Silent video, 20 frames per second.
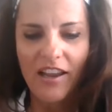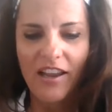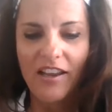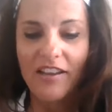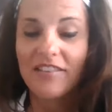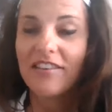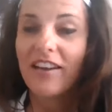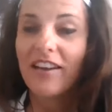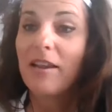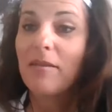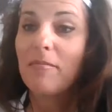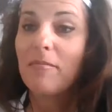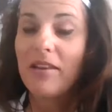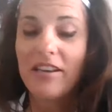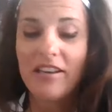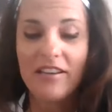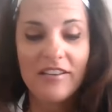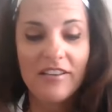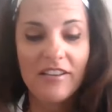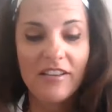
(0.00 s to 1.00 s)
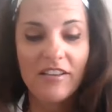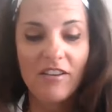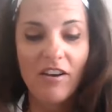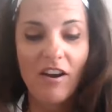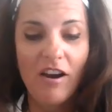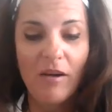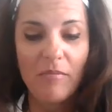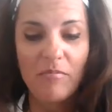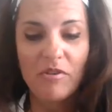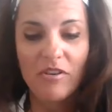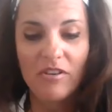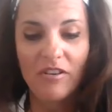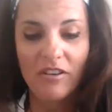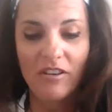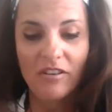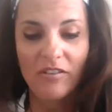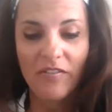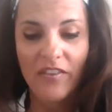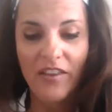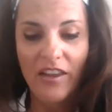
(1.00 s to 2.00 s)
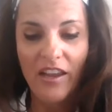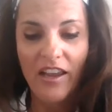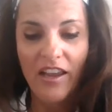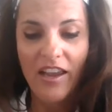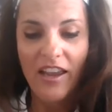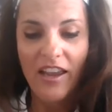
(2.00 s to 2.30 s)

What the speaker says: and Diabetes is Optional.